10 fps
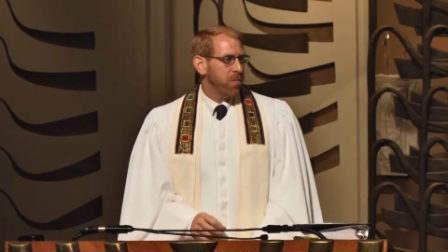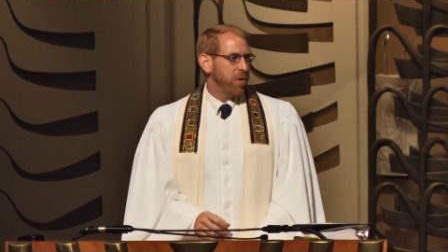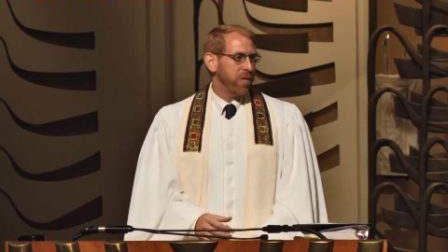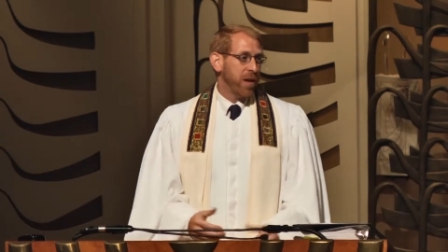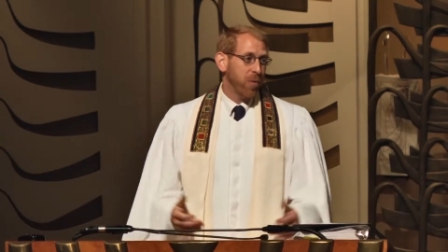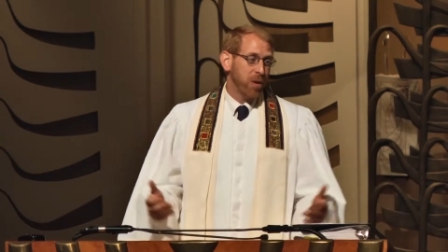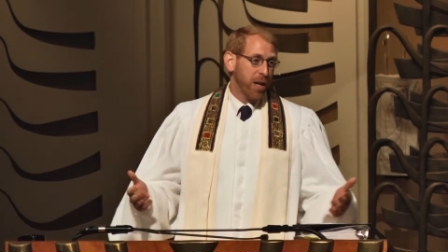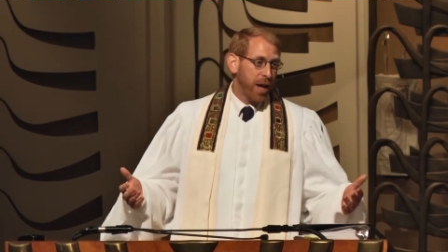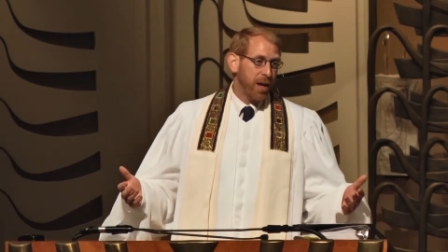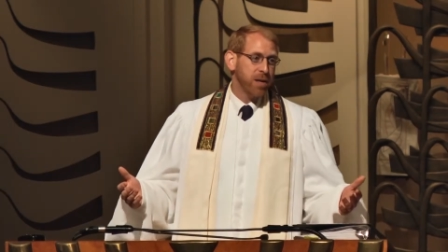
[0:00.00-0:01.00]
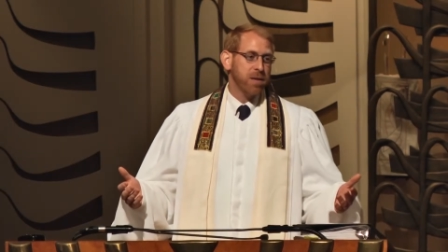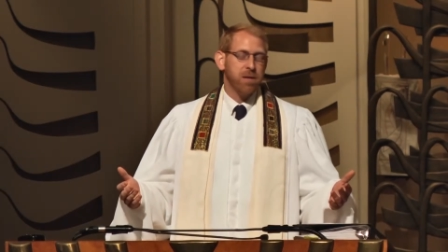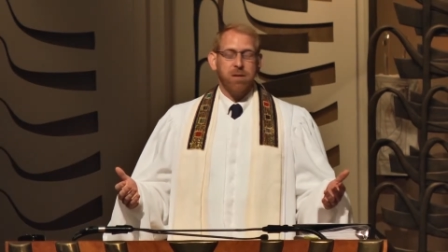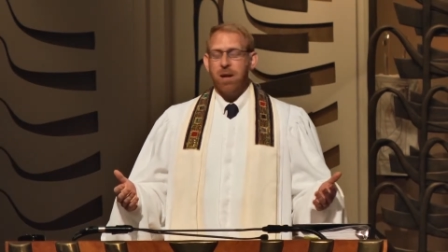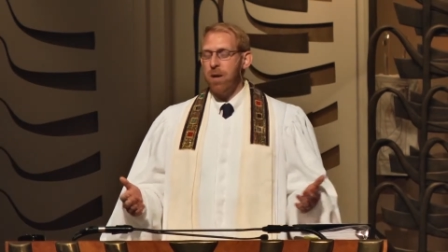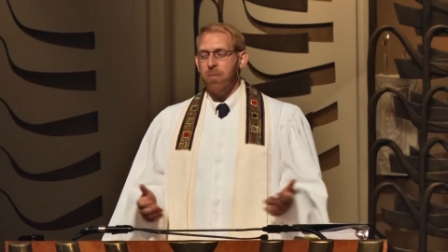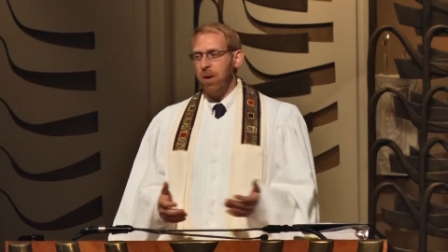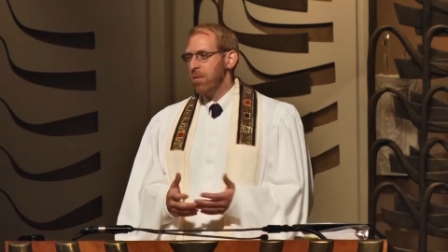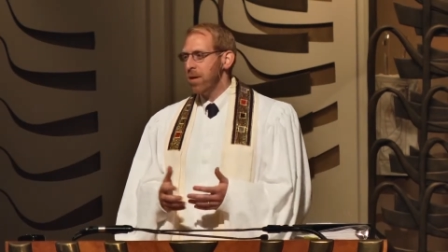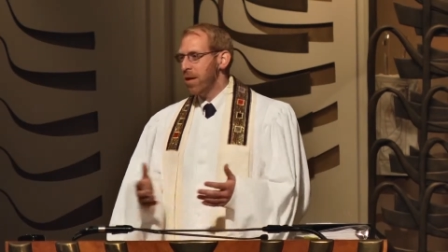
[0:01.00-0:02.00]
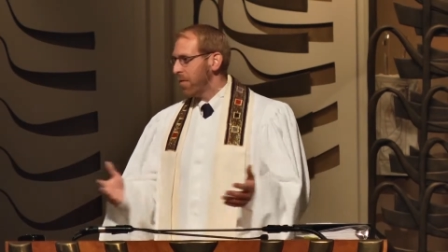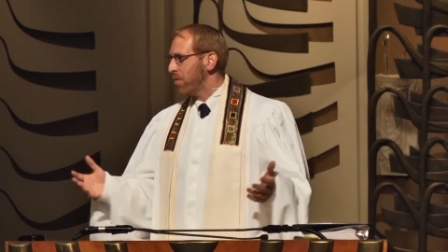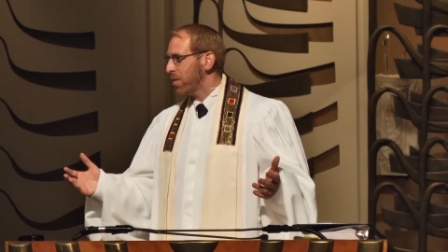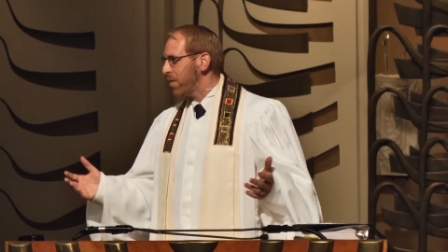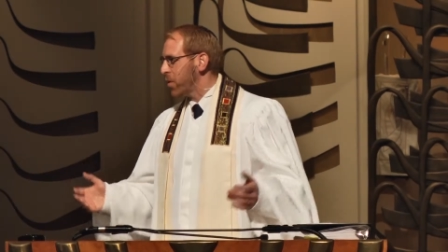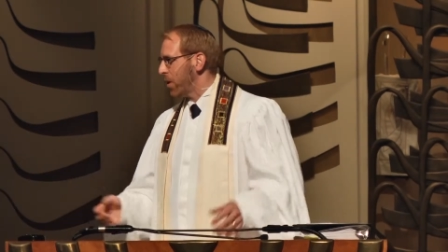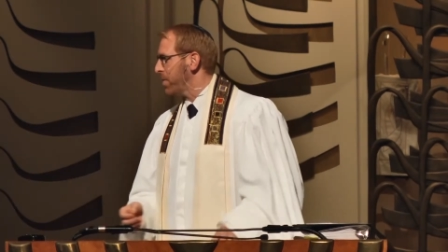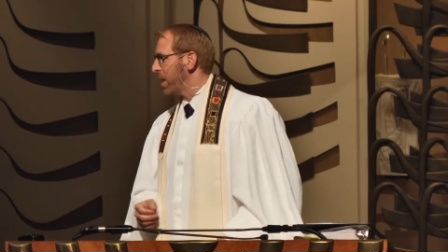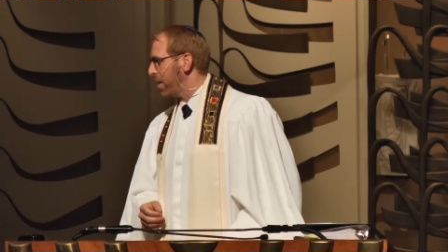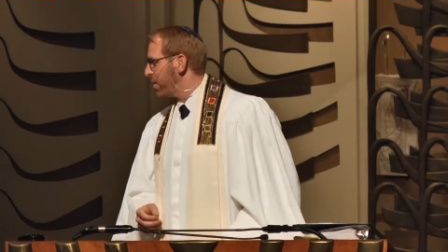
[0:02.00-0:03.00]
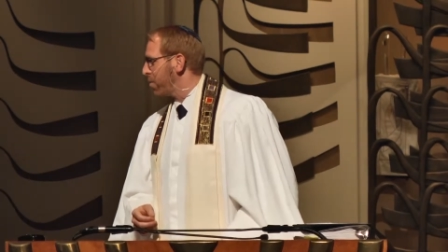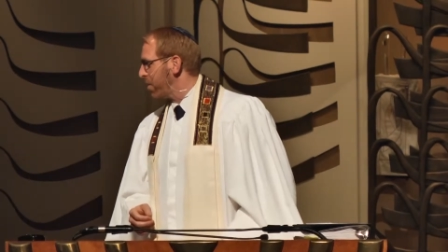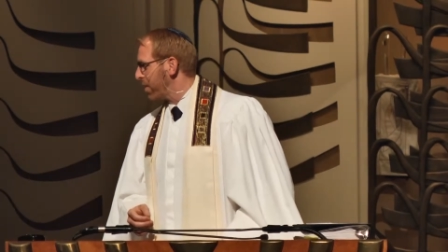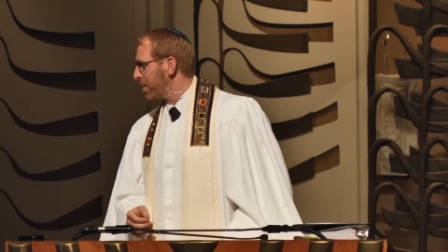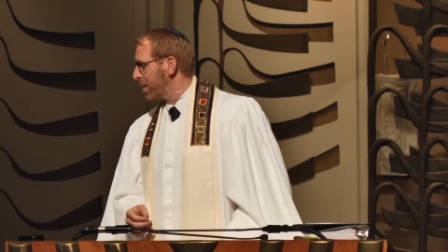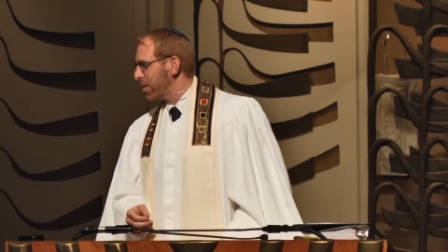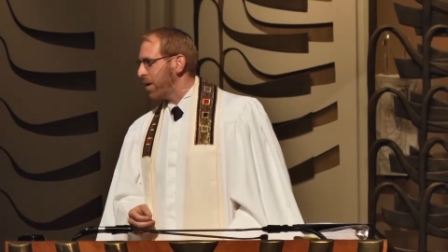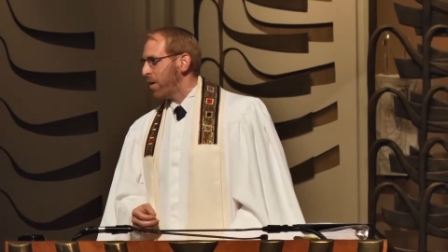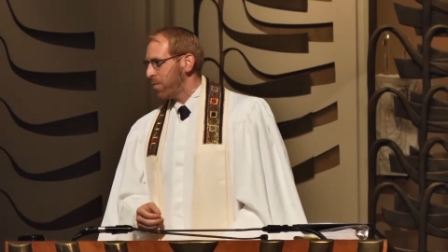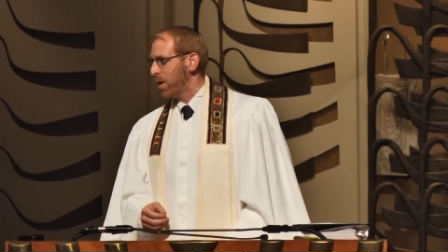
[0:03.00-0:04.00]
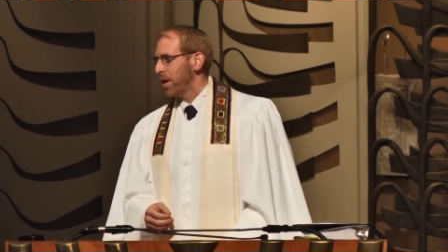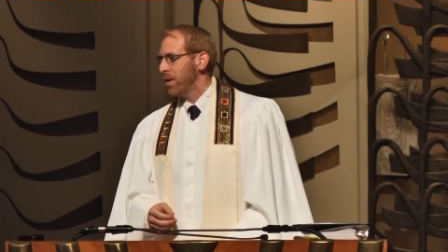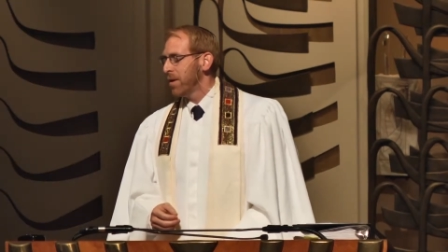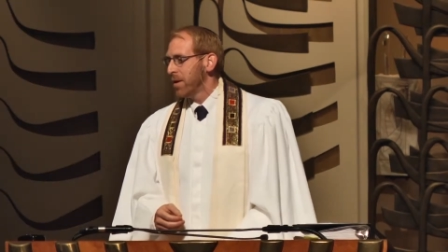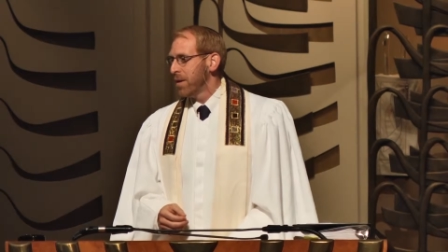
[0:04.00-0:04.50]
But if that were the case, I probably never would have jumped out of a perfectly good airplane